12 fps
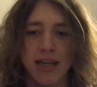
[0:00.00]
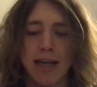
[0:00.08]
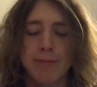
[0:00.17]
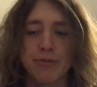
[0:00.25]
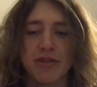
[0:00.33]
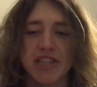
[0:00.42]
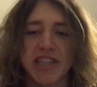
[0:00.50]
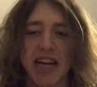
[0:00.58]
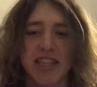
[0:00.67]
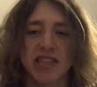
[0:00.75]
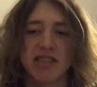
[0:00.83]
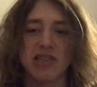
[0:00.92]
It
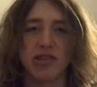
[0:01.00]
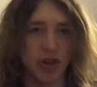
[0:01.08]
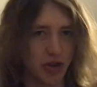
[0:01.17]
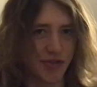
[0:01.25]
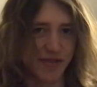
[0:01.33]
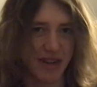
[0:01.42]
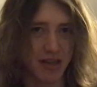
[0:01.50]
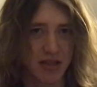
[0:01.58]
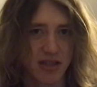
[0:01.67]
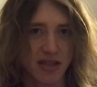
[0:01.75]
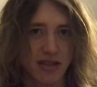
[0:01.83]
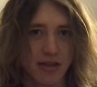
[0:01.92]
projects
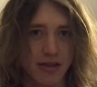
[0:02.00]
goodness.